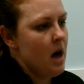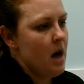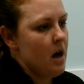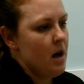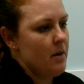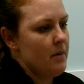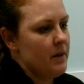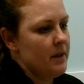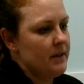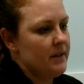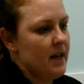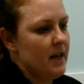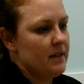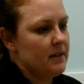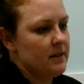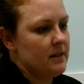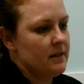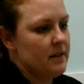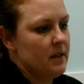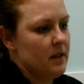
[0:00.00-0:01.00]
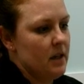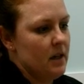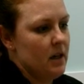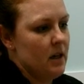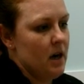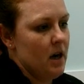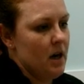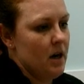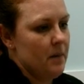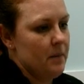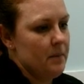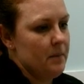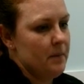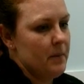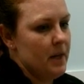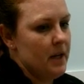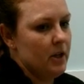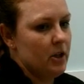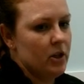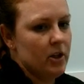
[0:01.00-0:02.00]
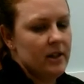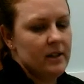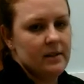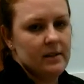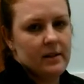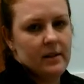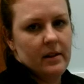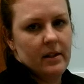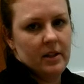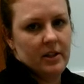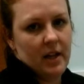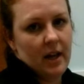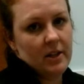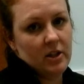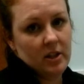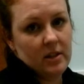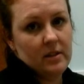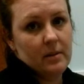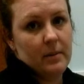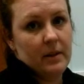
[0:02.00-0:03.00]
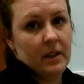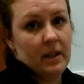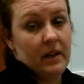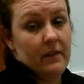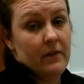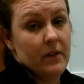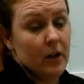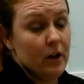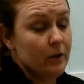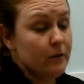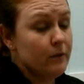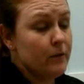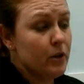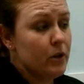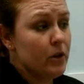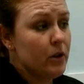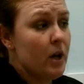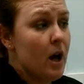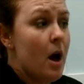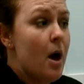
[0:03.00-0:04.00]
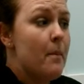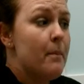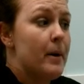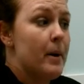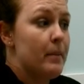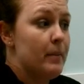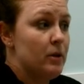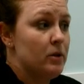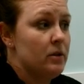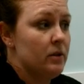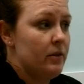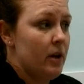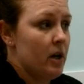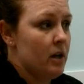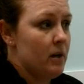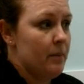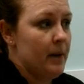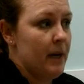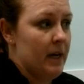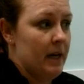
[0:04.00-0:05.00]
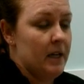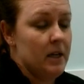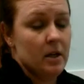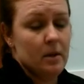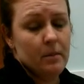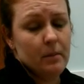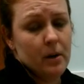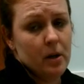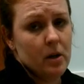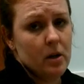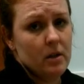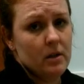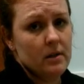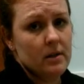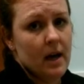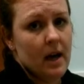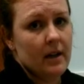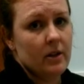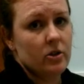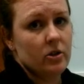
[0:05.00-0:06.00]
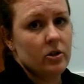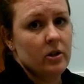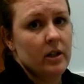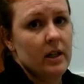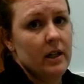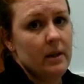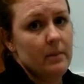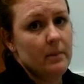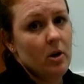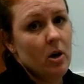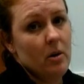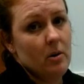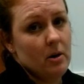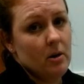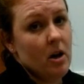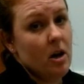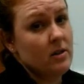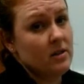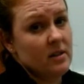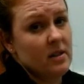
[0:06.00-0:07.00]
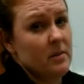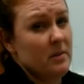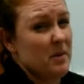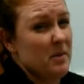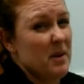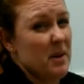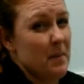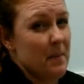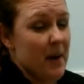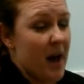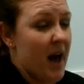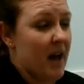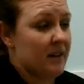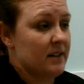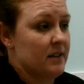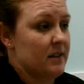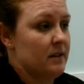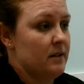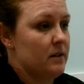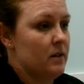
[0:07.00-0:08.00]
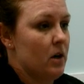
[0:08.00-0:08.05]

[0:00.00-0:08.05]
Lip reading: It tends to increase the digestibility of their food, but most of our companion birds, actually, it causes them to be impacted.